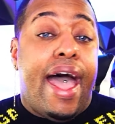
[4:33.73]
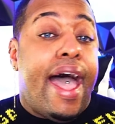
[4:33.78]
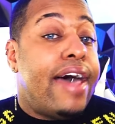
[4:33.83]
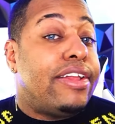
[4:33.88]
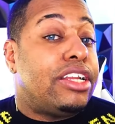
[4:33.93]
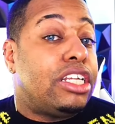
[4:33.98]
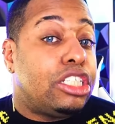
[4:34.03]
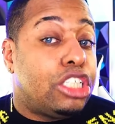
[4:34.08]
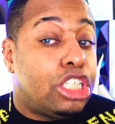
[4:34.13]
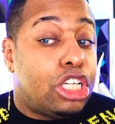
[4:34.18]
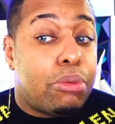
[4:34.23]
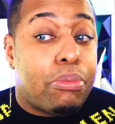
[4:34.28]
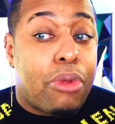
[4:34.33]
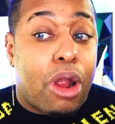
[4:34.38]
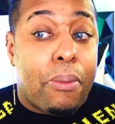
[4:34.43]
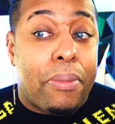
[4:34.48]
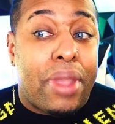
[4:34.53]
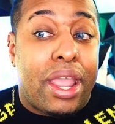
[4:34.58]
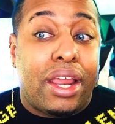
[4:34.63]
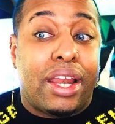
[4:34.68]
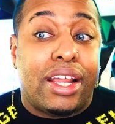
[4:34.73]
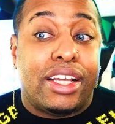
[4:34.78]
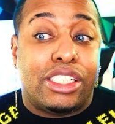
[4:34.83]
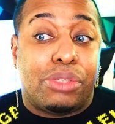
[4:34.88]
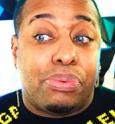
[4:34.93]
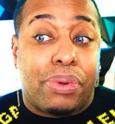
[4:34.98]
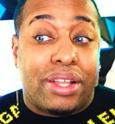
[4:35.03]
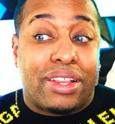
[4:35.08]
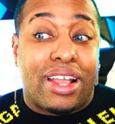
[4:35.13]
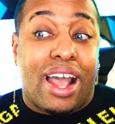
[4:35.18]
and the Little Mermaid
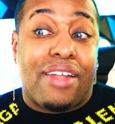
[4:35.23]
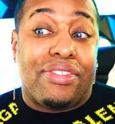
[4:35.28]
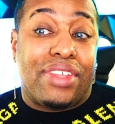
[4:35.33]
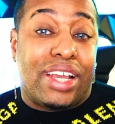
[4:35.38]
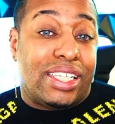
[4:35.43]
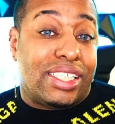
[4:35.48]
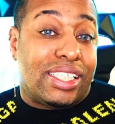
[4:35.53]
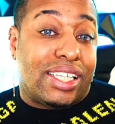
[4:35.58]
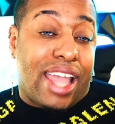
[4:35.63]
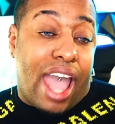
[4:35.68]
is with this